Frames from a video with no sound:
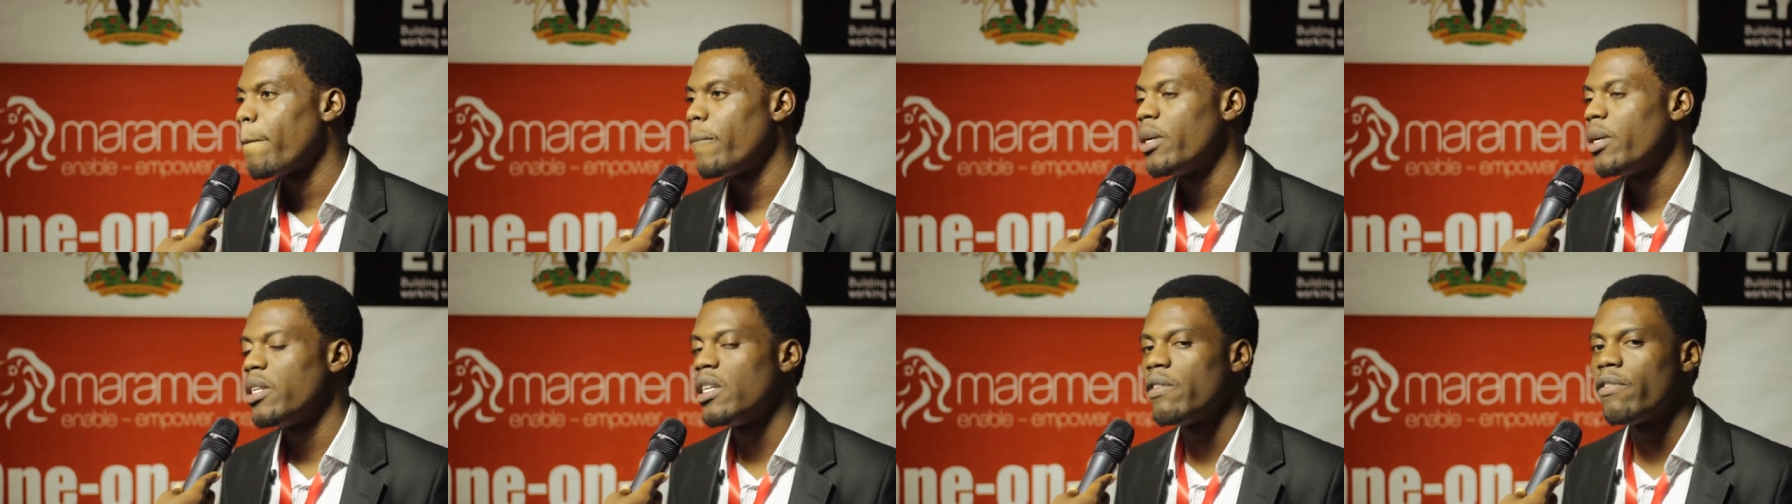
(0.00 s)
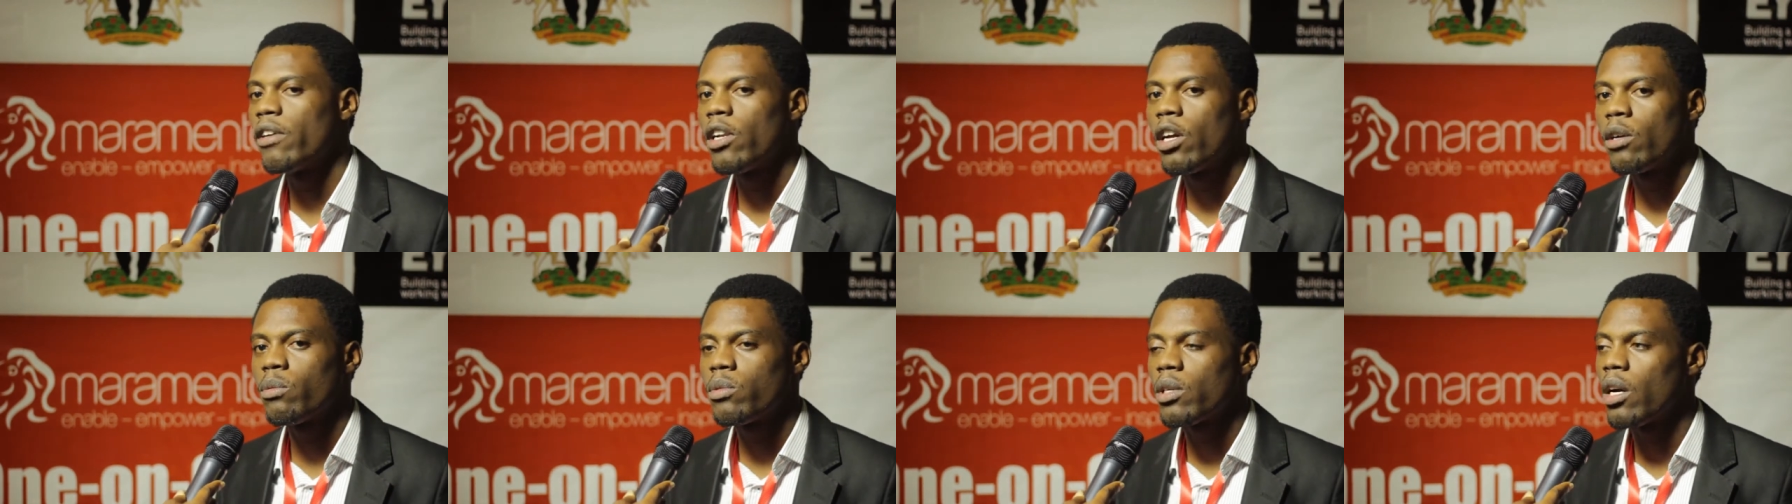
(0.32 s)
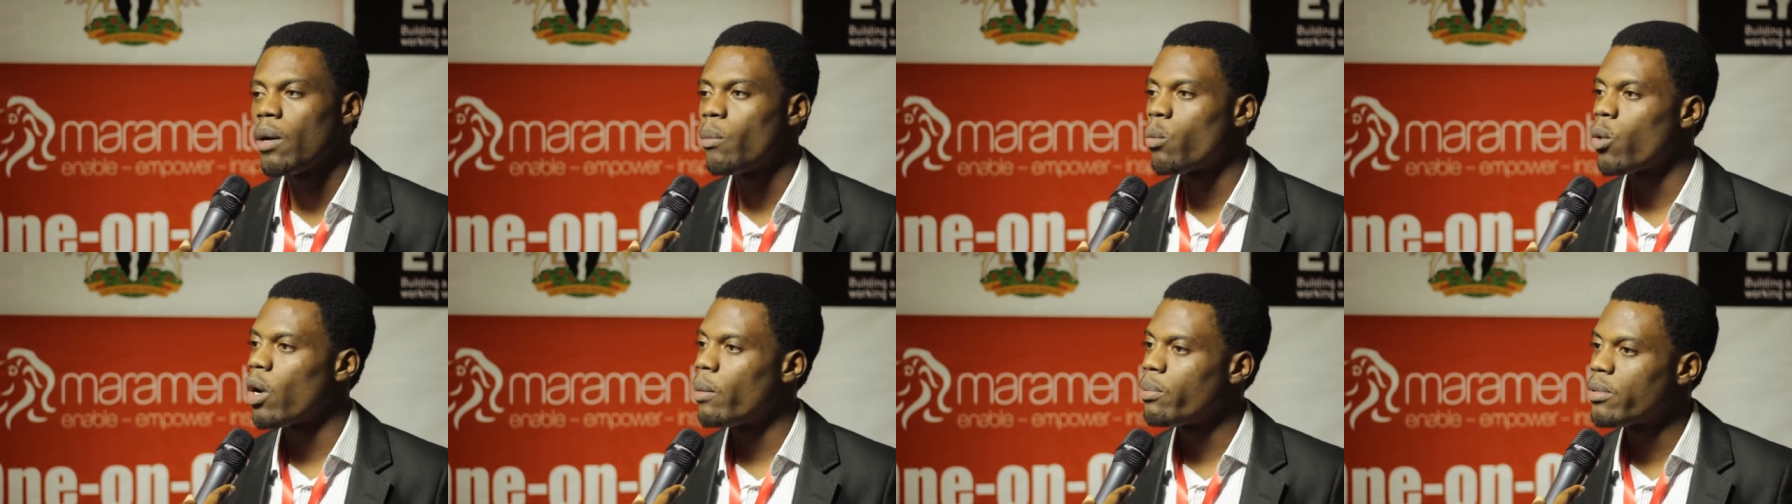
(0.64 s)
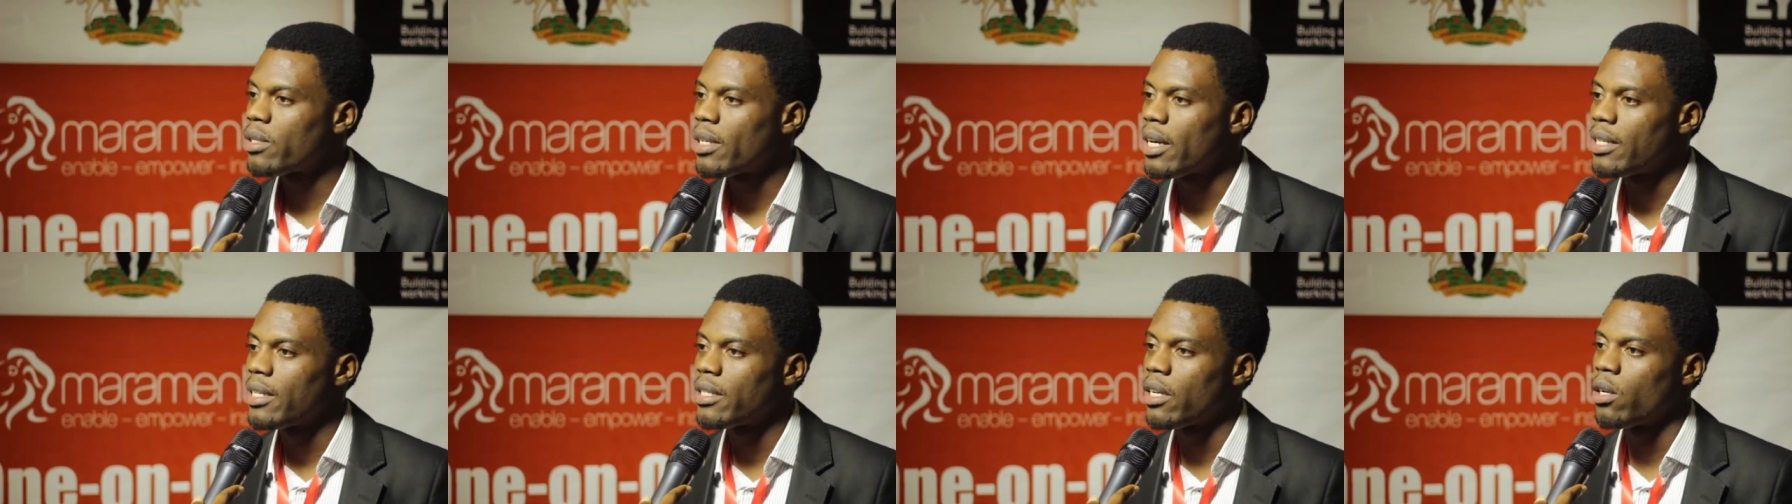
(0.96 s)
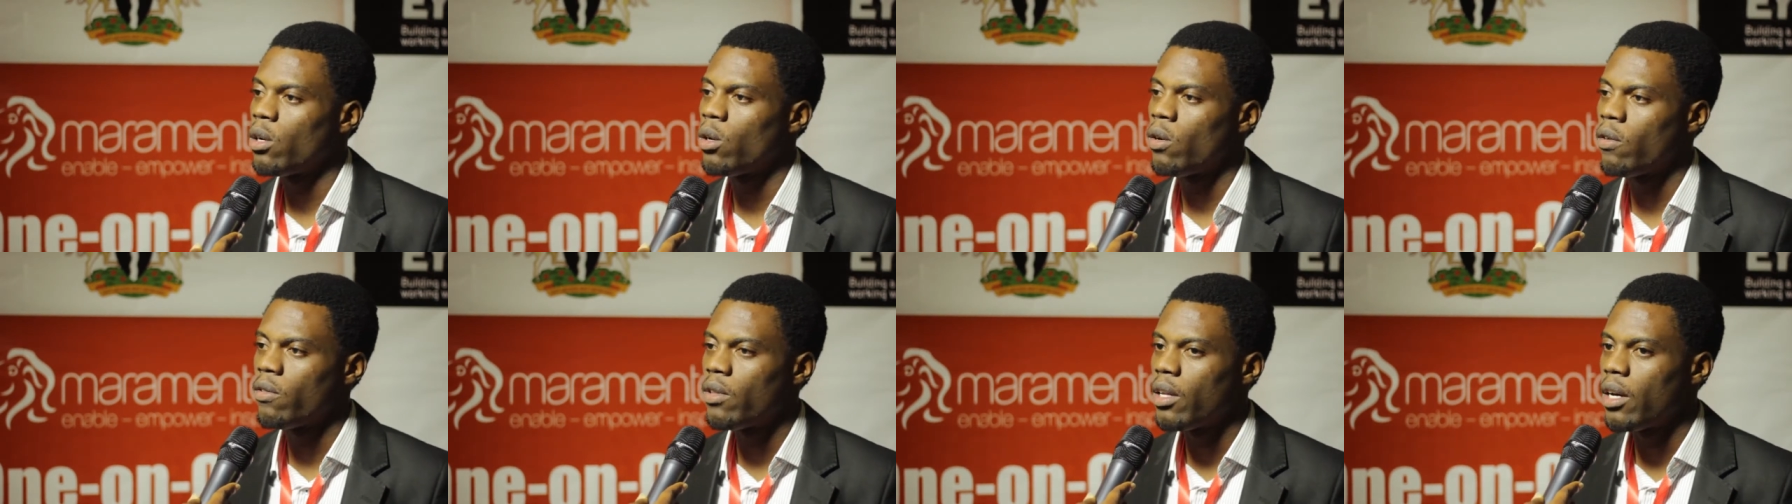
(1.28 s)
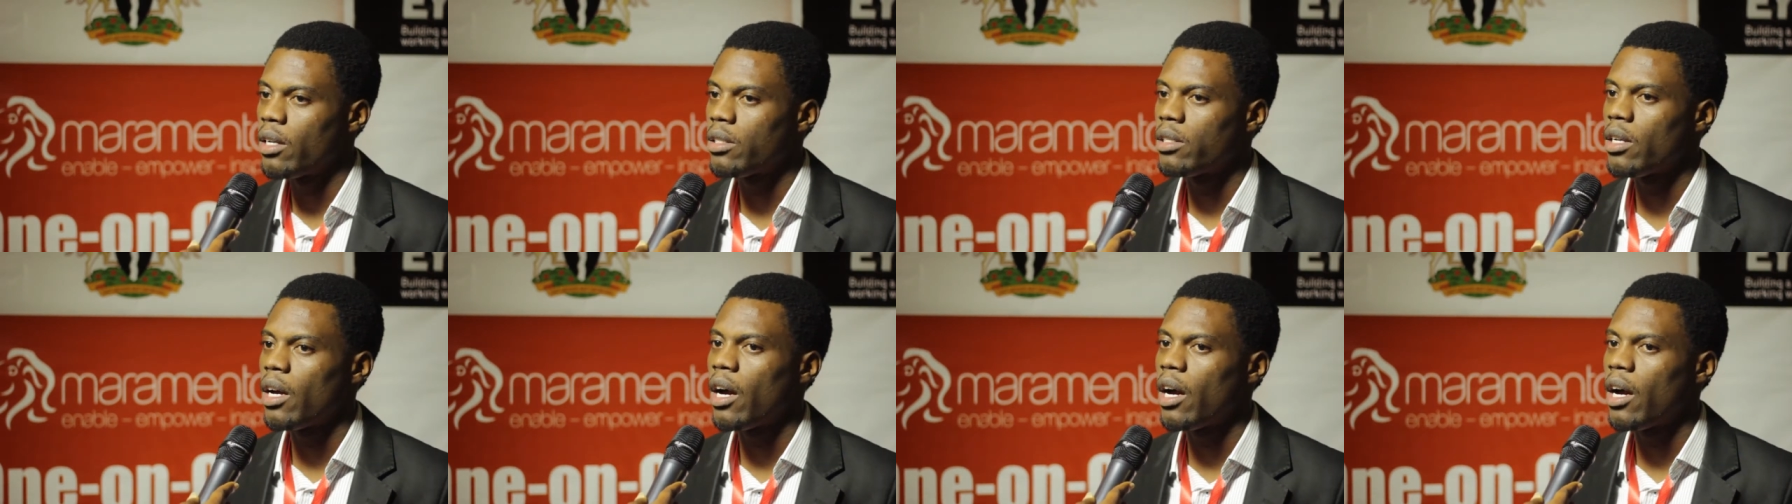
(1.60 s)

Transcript: it develops um, websites and all of that.